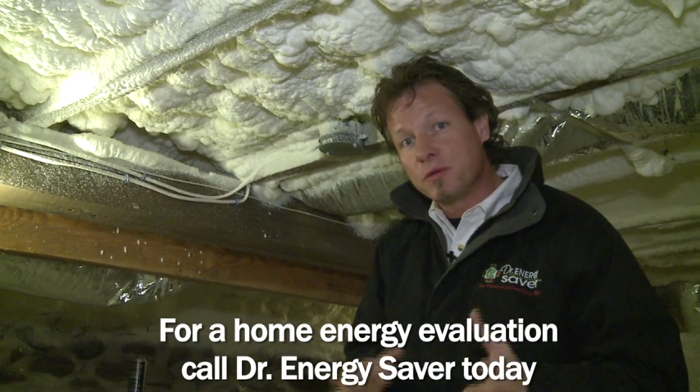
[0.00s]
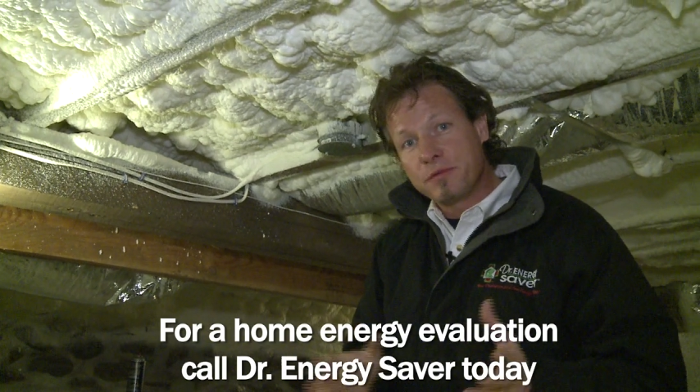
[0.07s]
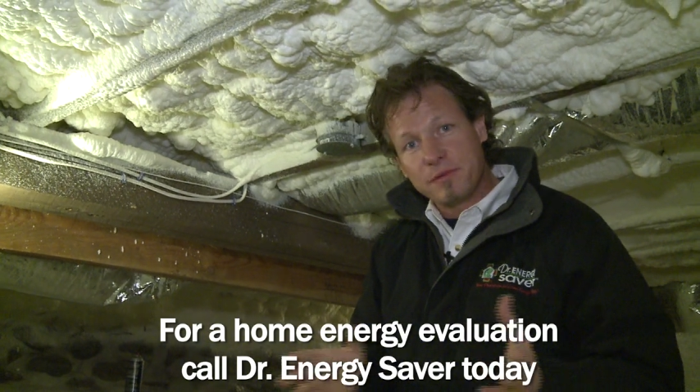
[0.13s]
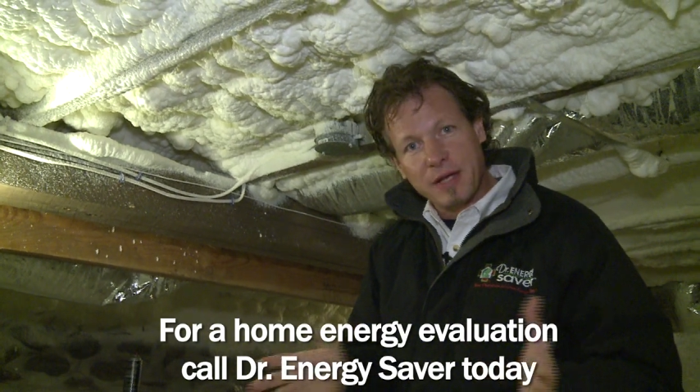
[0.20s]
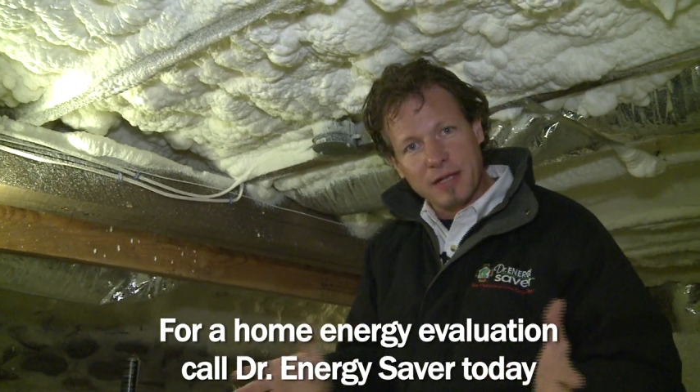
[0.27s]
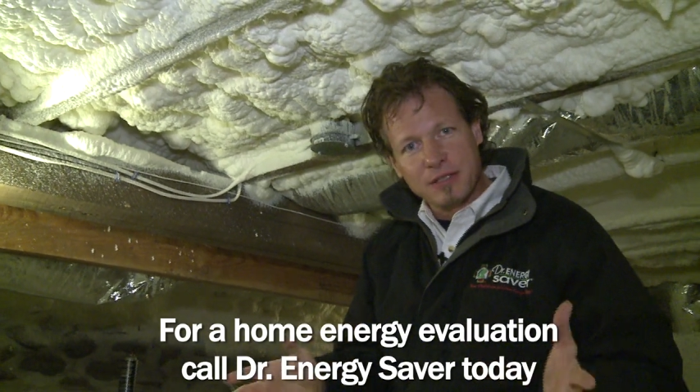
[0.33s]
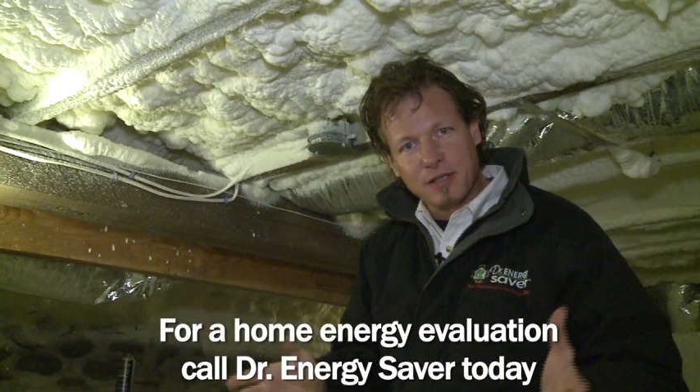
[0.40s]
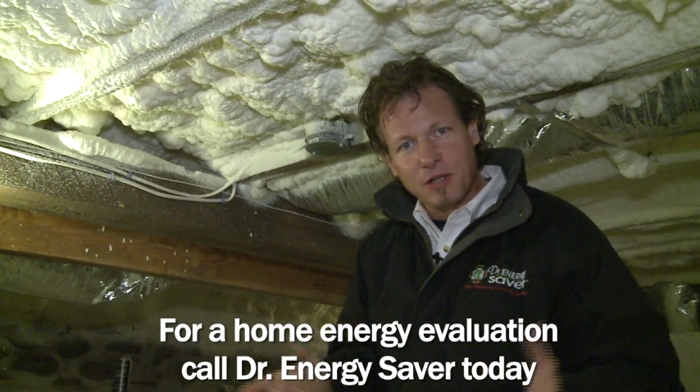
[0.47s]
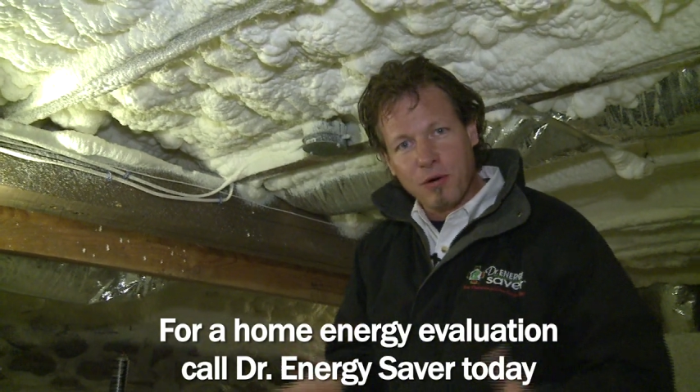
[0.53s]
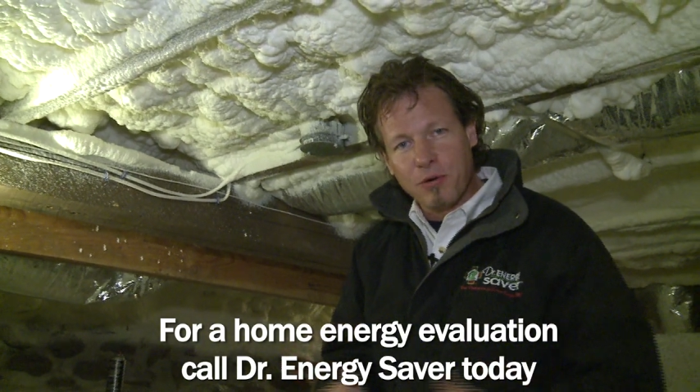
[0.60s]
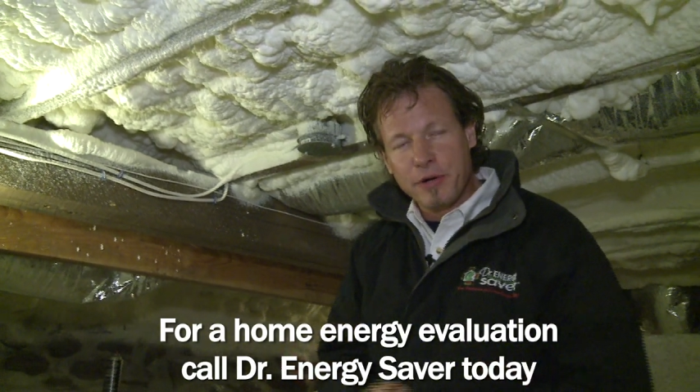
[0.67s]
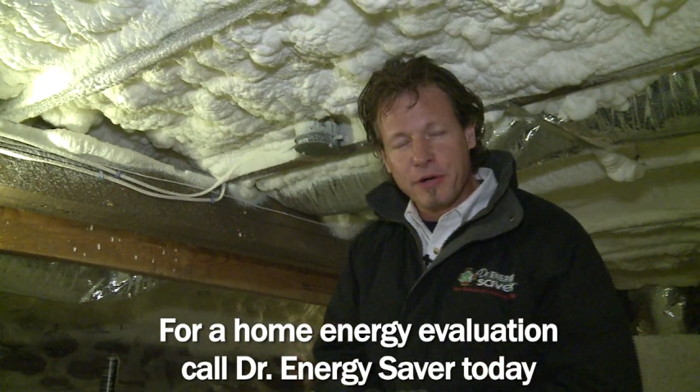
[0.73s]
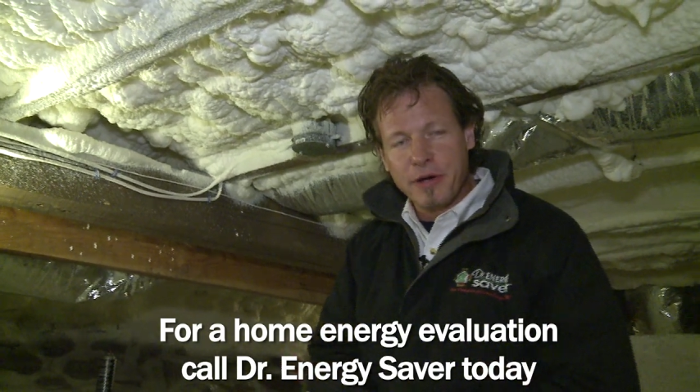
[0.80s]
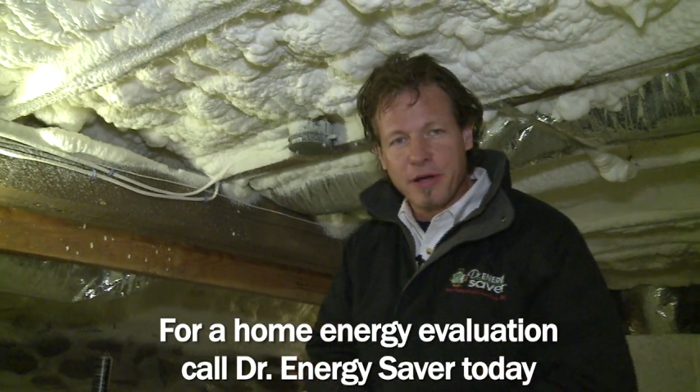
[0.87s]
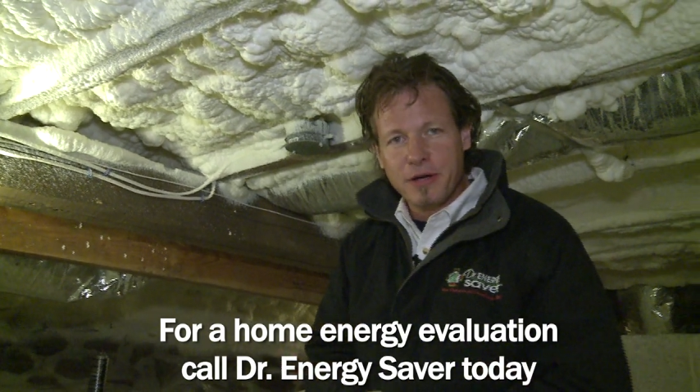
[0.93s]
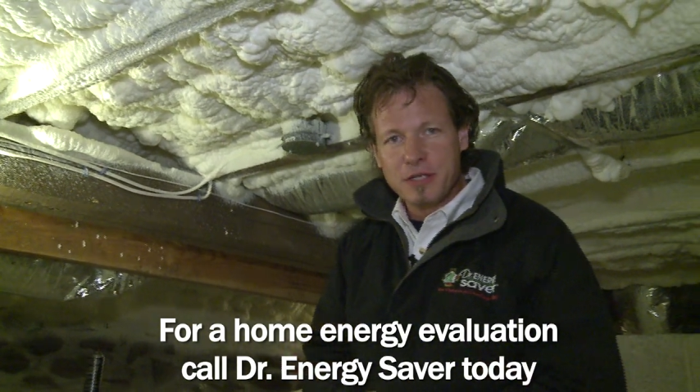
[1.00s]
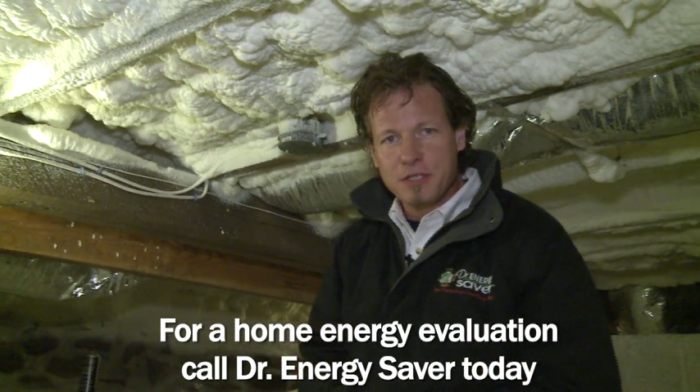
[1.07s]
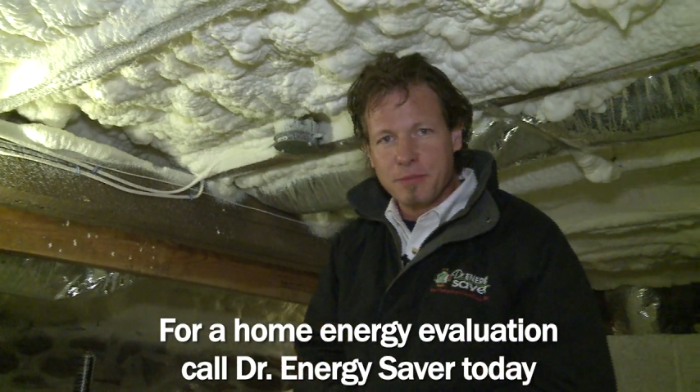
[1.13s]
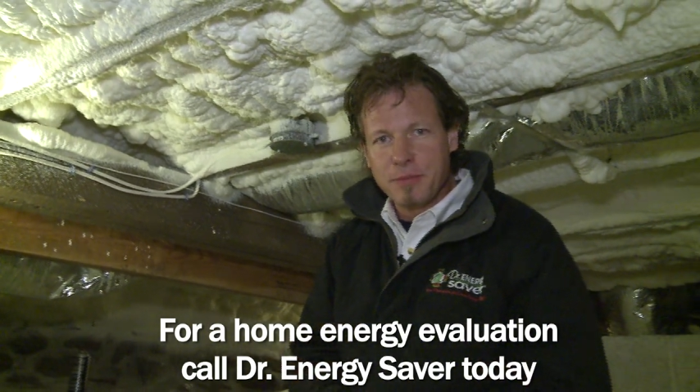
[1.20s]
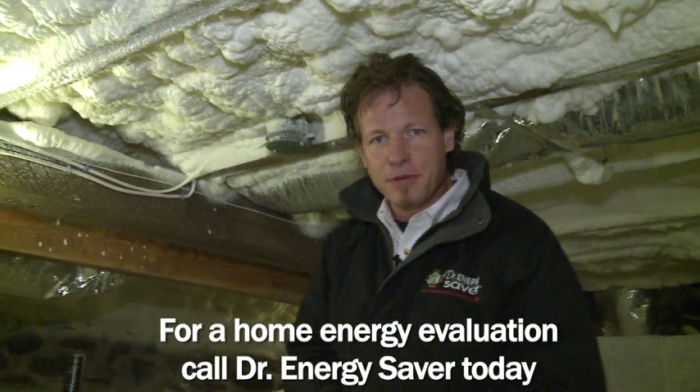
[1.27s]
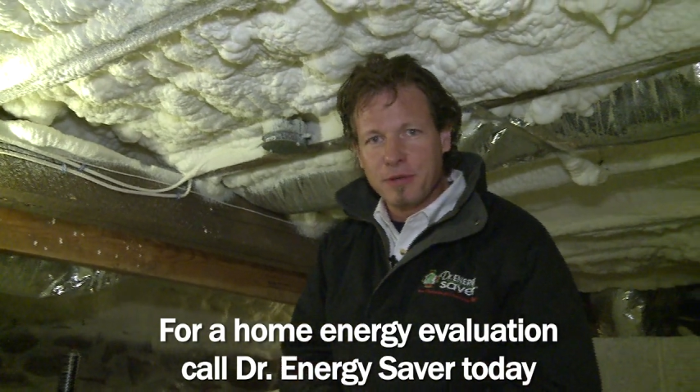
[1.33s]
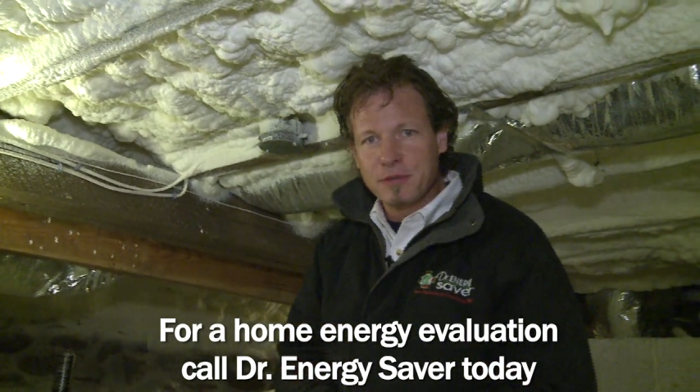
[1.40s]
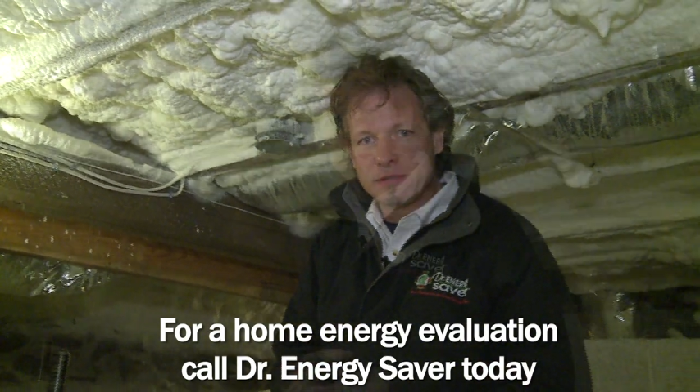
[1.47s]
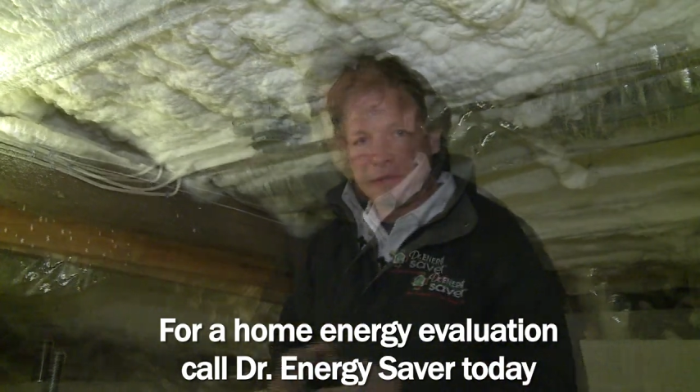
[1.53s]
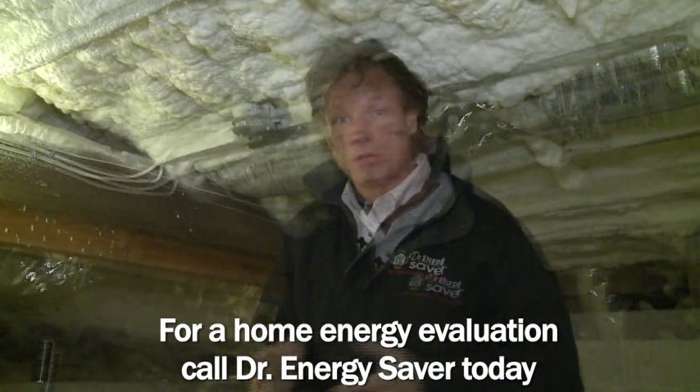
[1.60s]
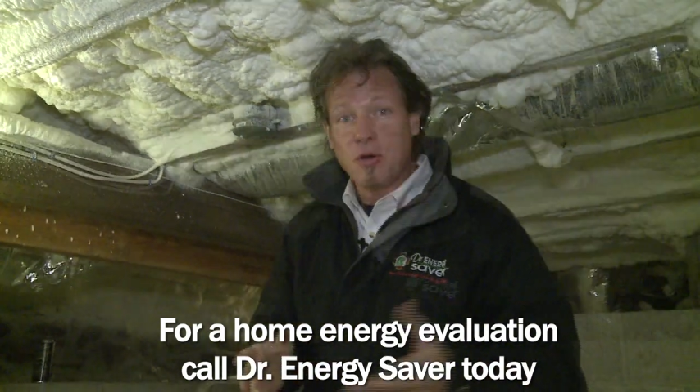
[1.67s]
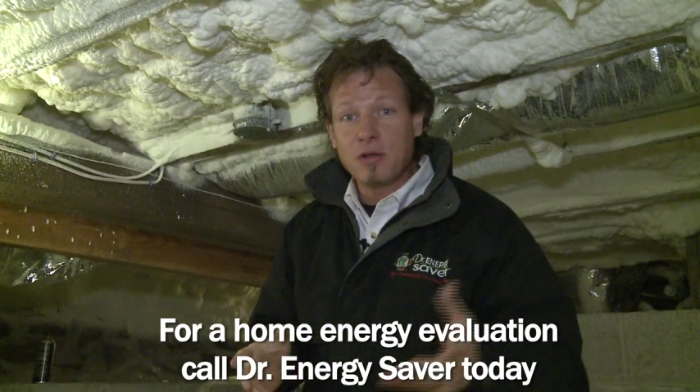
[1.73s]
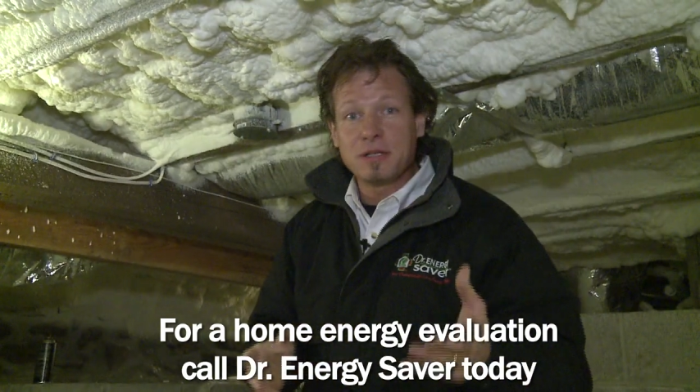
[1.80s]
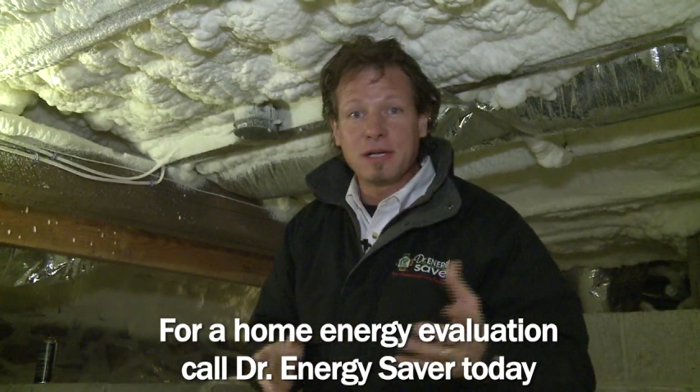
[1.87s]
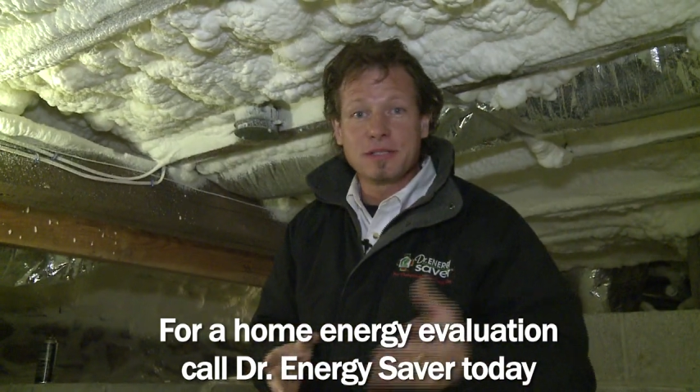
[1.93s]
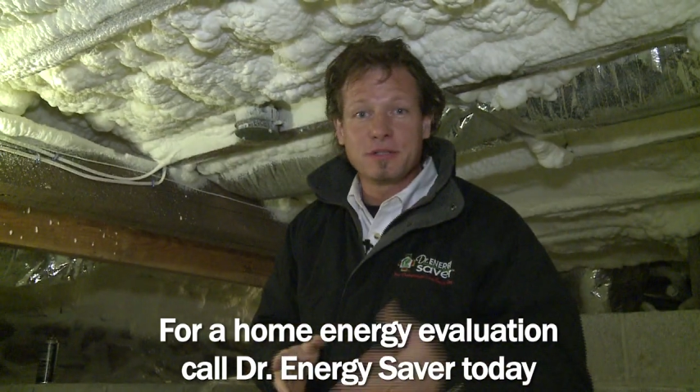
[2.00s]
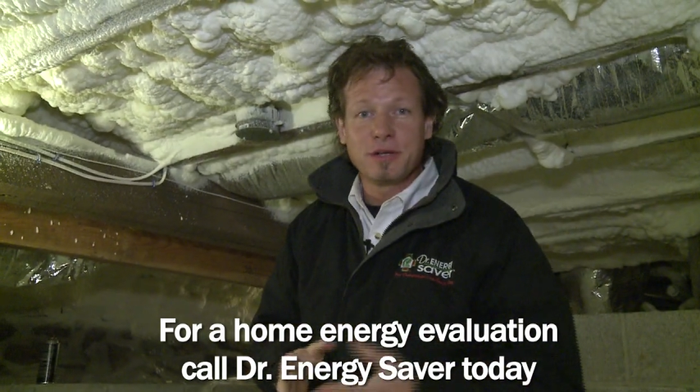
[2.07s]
you'd like to lower your energy bills, call Dr.